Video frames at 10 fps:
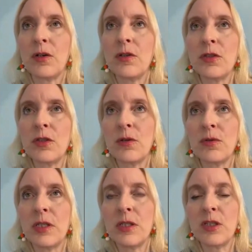Hers
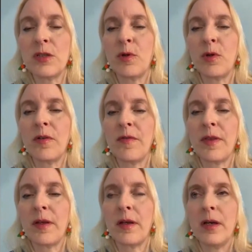goes into more of
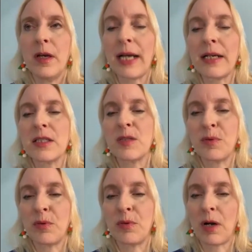the practice
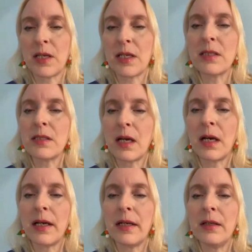process
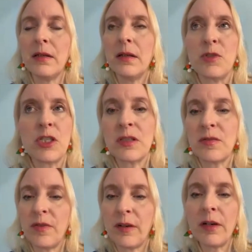side. She's a
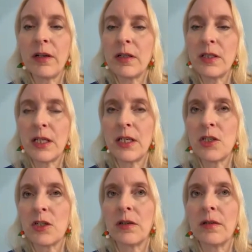very good
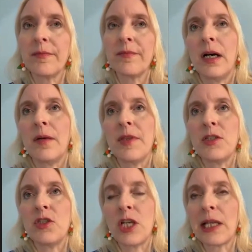teacher.
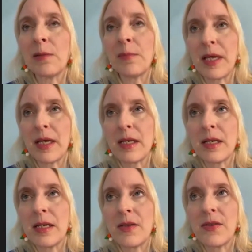The
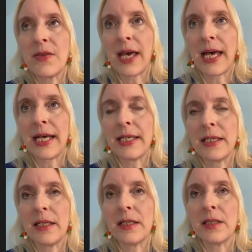gentleman that
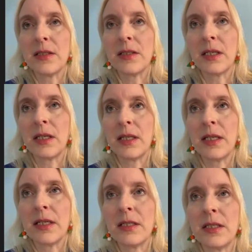is in
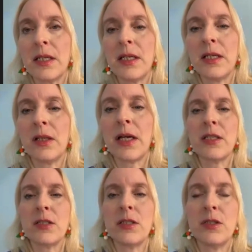this, he
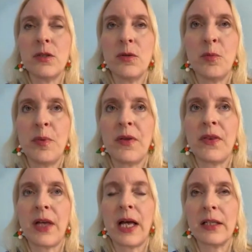likes to do
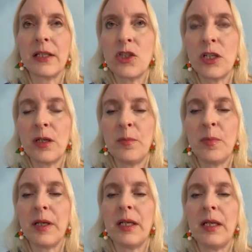pathology,
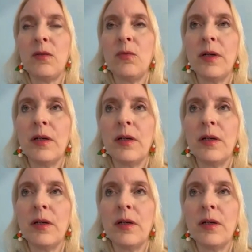but he